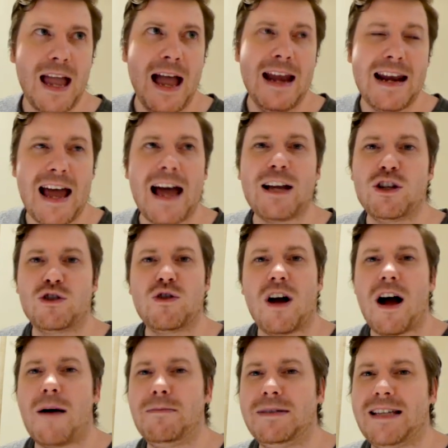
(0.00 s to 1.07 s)
an extra
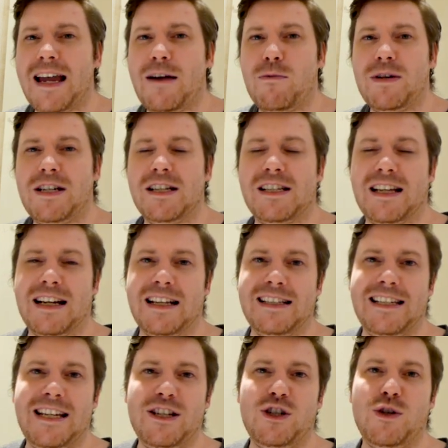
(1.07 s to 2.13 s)
update which is going to
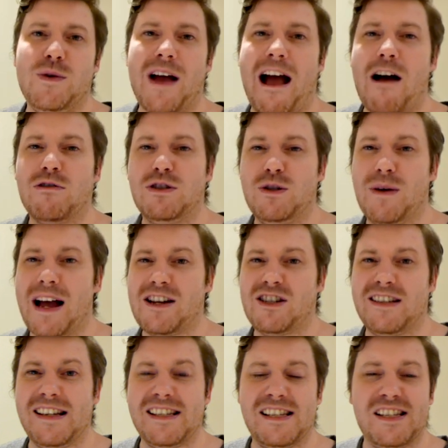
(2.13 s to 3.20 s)
teach you how to
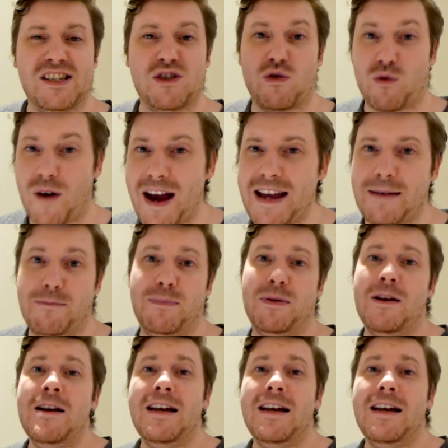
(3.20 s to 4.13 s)
actually scrape